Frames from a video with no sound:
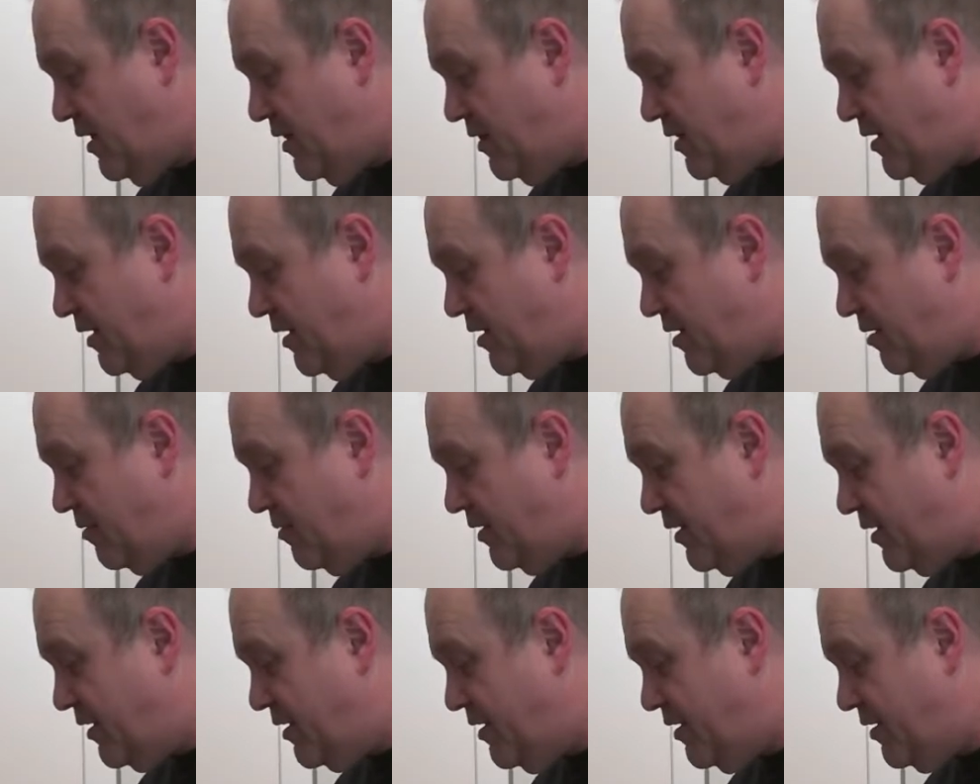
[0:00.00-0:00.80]
There
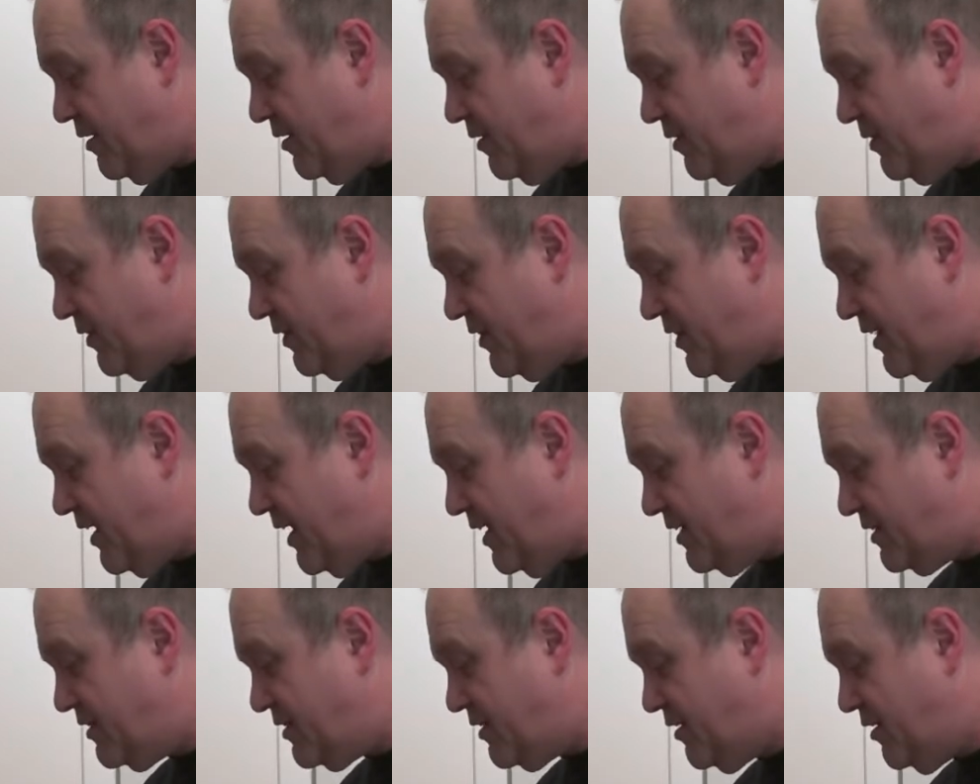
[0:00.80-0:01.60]
we go.
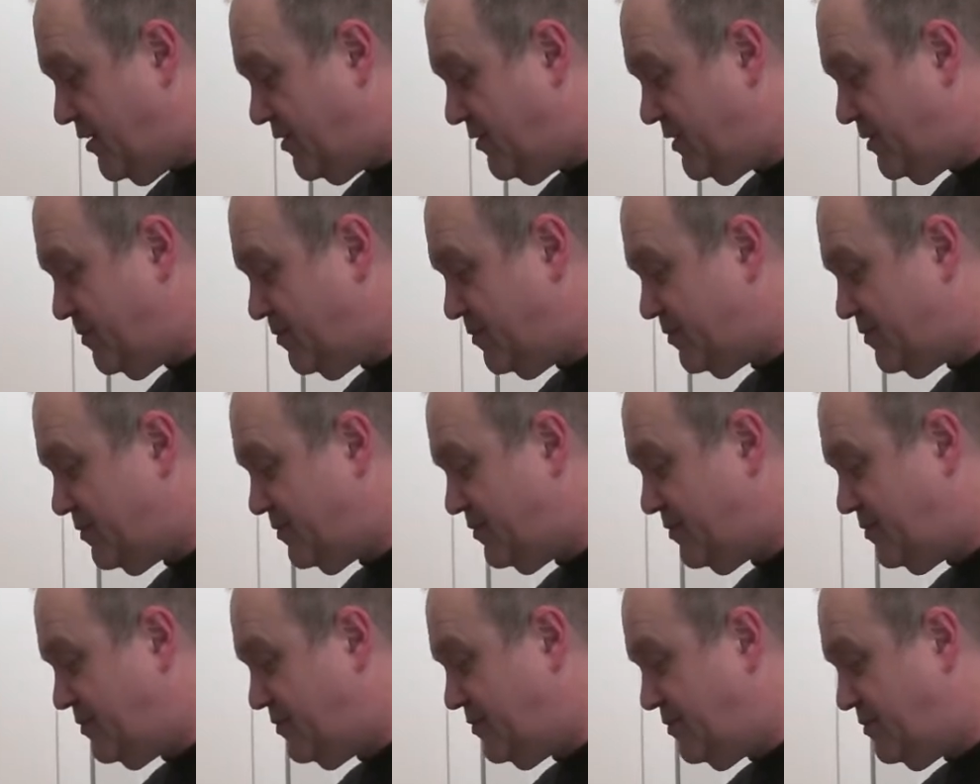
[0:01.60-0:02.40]
That's going.
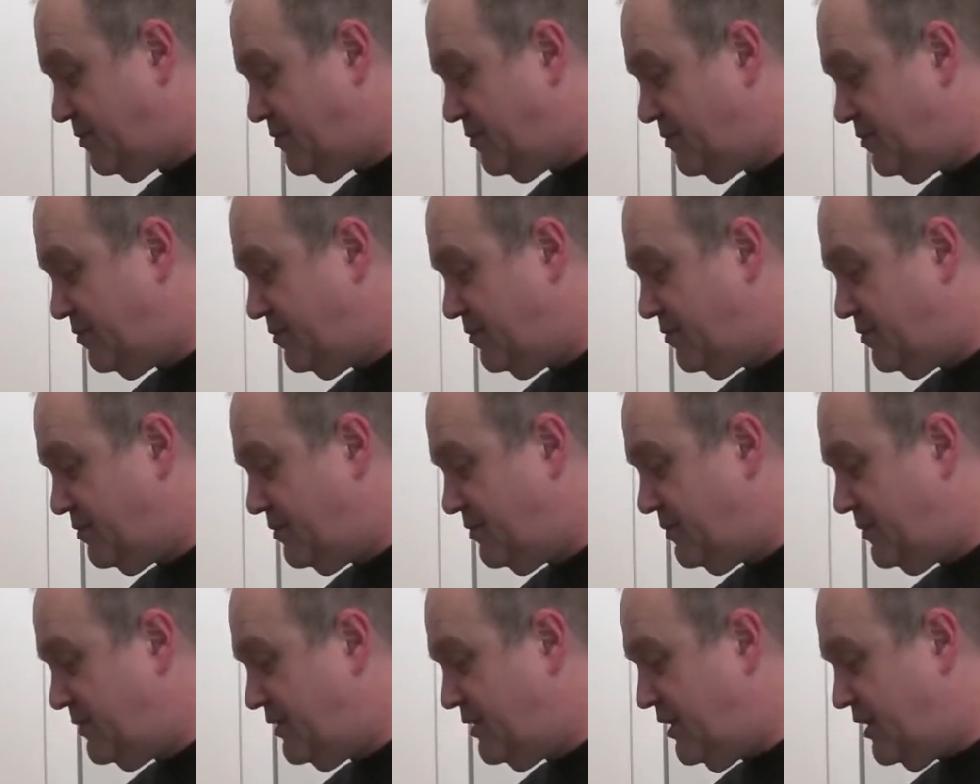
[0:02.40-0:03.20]

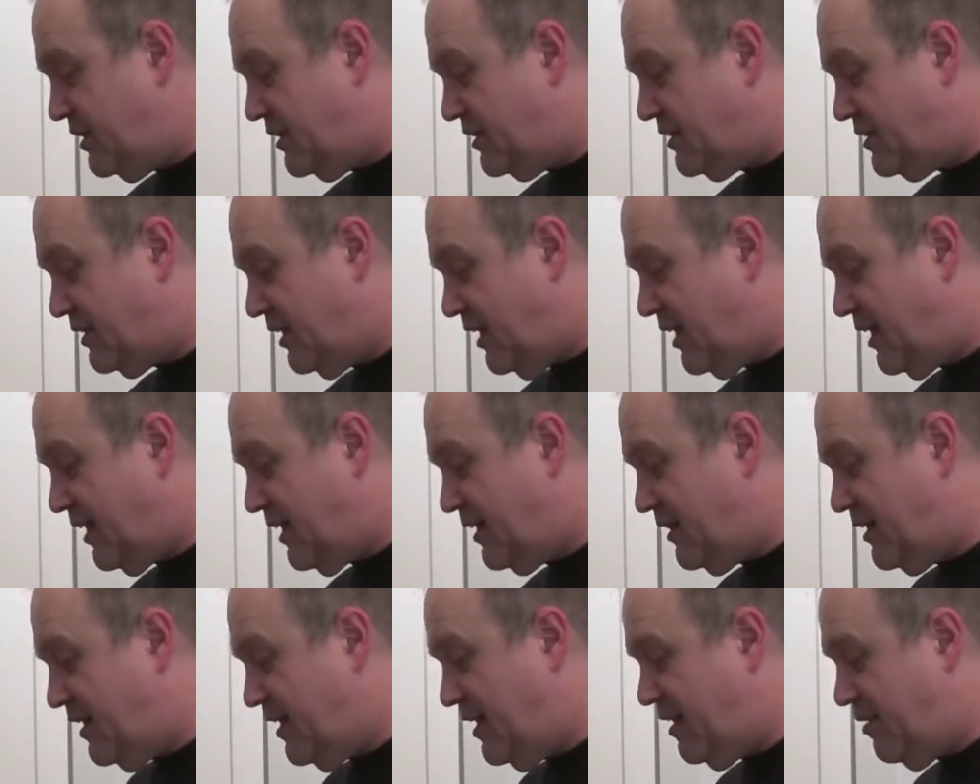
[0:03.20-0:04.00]
Just
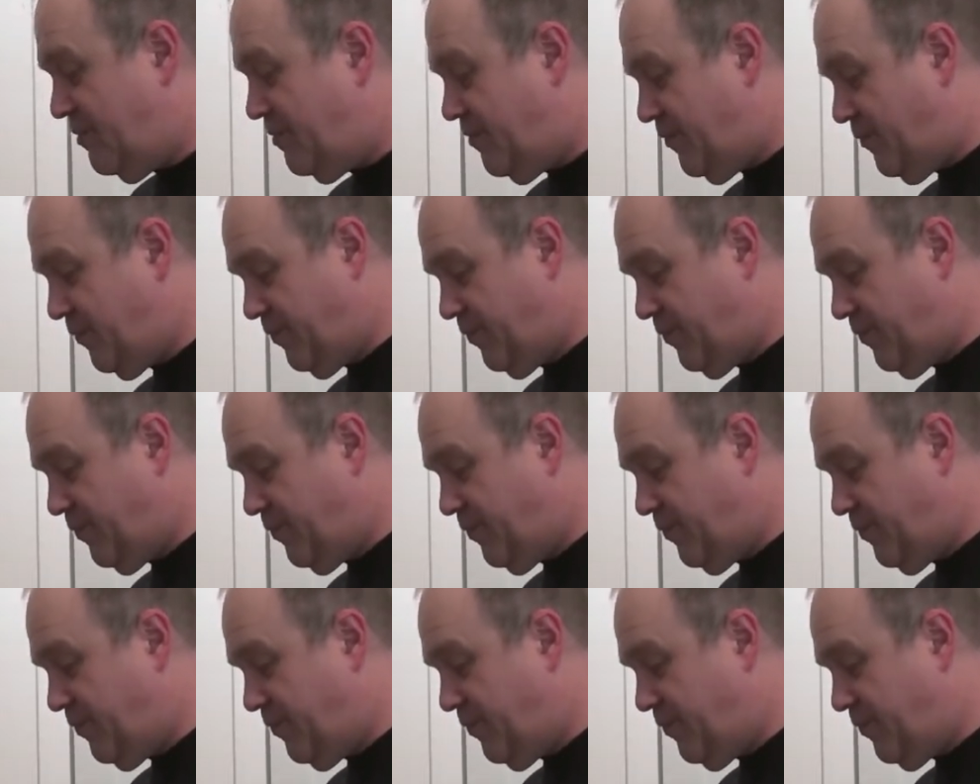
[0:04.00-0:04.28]
like that.